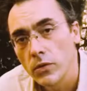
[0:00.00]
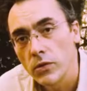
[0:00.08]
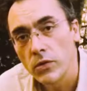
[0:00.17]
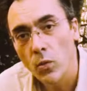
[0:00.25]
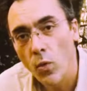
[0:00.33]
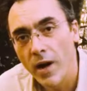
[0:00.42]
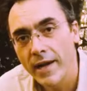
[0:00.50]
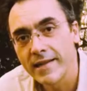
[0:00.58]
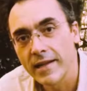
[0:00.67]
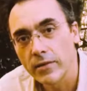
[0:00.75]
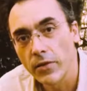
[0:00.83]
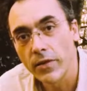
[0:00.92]
So why
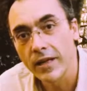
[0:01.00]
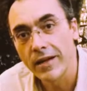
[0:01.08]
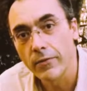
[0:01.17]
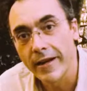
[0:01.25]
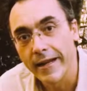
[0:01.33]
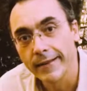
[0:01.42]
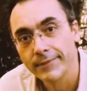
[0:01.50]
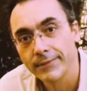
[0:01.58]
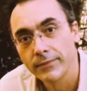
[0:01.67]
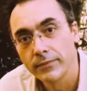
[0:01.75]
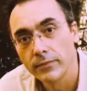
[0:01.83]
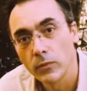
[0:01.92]
is Eidothea rare?
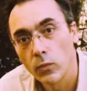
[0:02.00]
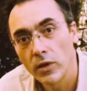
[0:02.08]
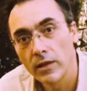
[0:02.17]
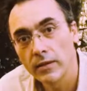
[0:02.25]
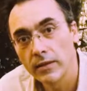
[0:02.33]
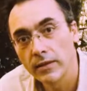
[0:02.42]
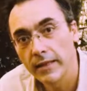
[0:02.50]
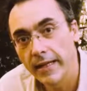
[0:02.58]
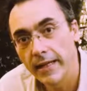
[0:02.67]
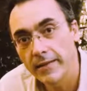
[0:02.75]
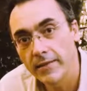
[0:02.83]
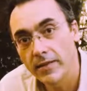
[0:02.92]
Well,
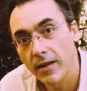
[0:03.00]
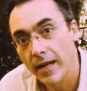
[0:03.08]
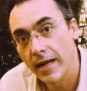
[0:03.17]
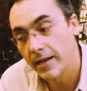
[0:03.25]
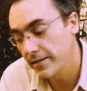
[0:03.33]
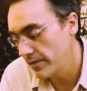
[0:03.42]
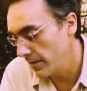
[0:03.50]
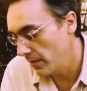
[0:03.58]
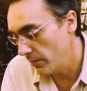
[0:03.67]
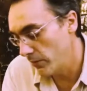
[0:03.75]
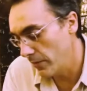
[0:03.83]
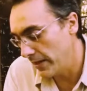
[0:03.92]
the answer lies
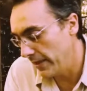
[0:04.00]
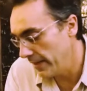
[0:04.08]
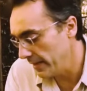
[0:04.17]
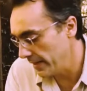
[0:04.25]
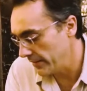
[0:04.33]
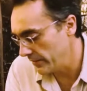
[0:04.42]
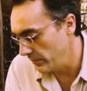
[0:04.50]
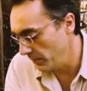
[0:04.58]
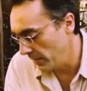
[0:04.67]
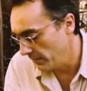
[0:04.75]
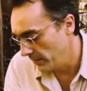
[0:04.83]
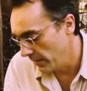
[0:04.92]
right here next to
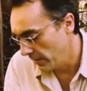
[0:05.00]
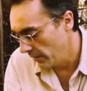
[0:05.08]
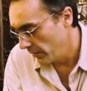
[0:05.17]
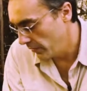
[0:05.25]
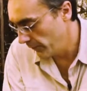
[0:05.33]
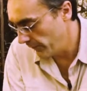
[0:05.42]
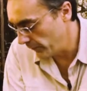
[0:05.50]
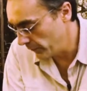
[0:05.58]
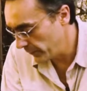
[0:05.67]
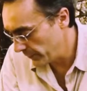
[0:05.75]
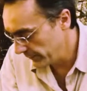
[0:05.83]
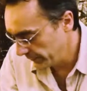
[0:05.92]
me. the
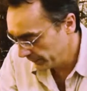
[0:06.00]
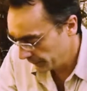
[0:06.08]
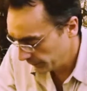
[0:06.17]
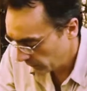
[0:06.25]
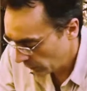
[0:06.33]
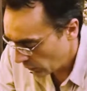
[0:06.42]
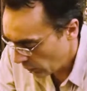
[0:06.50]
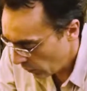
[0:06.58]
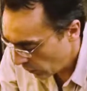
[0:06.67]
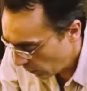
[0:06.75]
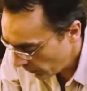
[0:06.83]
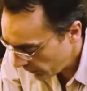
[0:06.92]
fruit.
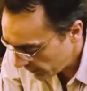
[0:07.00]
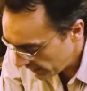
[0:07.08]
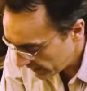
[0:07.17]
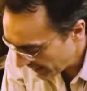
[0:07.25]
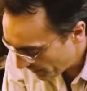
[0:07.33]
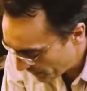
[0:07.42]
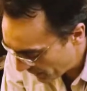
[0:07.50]
Although these are